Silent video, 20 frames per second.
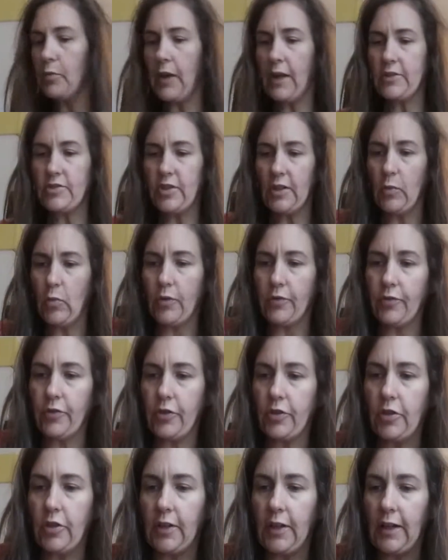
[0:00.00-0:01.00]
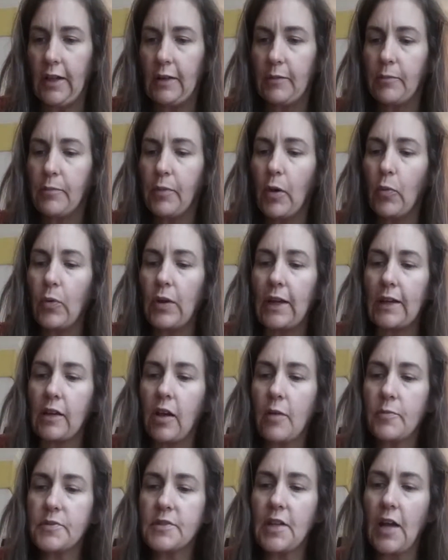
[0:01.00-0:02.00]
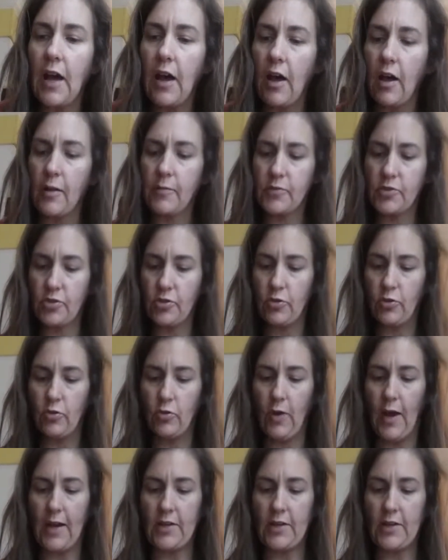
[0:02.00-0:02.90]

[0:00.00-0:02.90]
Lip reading: the blanching, one for the cooking. But when it comes time to